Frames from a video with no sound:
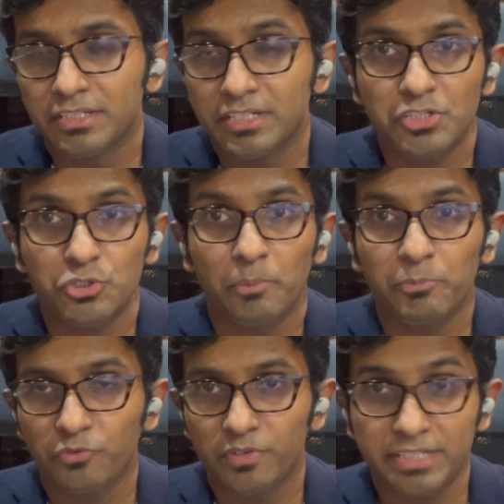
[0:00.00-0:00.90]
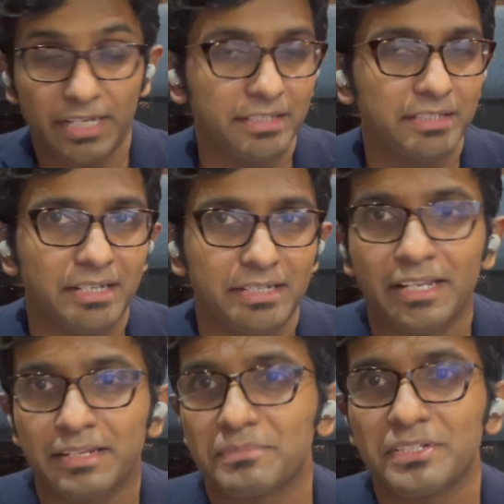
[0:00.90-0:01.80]
just stop you for a second there
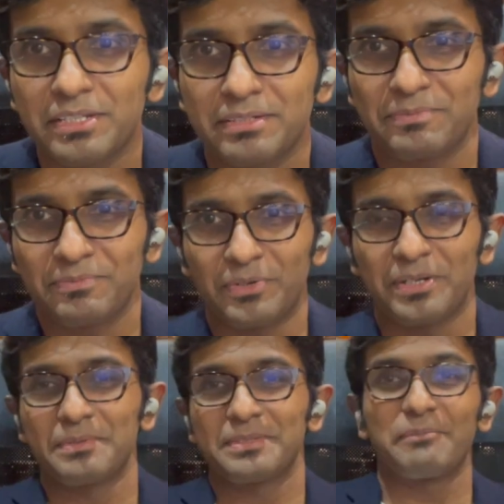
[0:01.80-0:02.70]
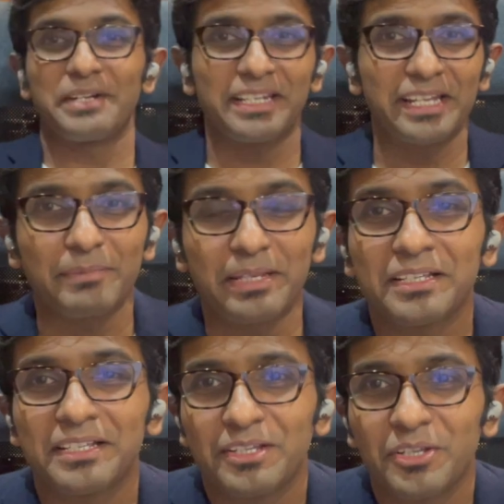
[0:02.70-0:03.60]
again, just for somebody like me?
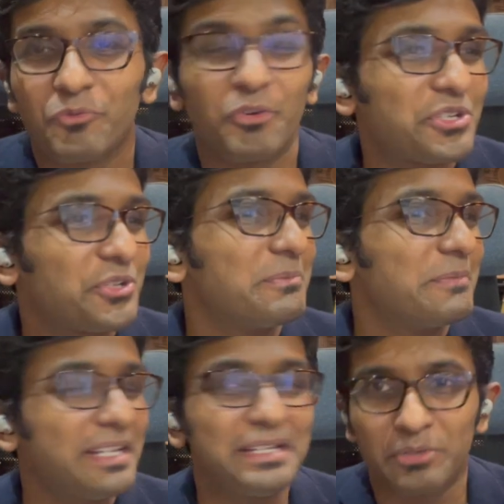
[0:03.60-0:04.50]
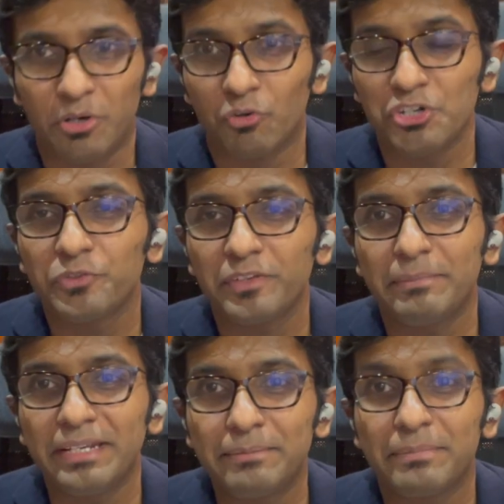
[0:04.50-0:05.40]
What do you mean, or what do we
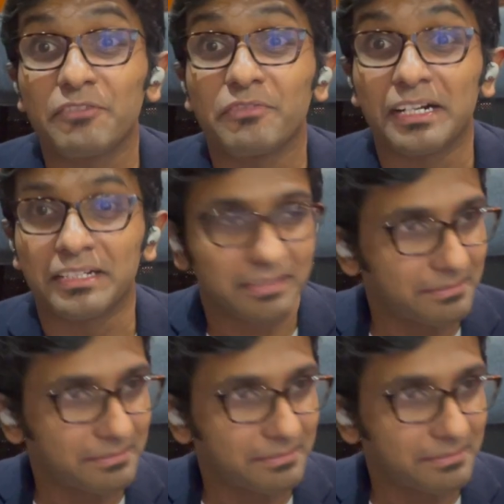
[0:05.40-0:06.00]
mean by one?